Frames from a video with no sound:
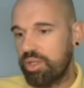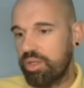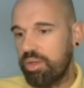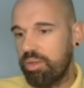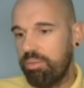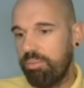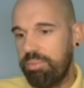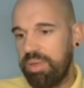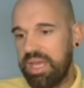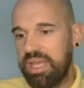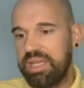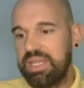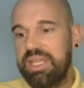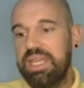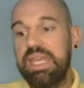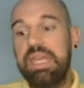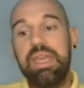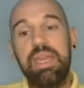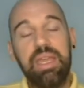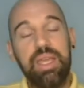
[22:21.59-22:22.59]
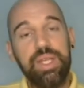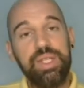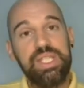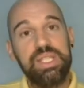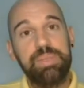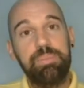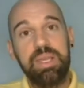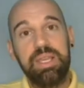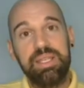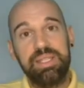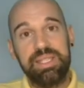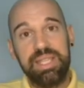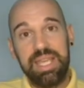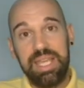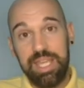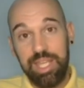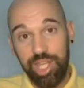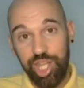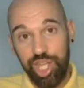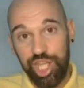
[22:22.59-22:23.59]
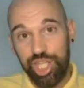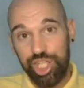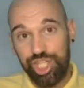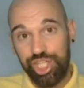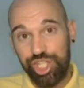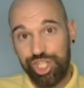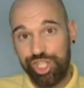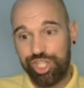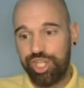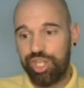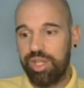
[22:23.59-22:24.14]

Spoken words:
but he speaks English.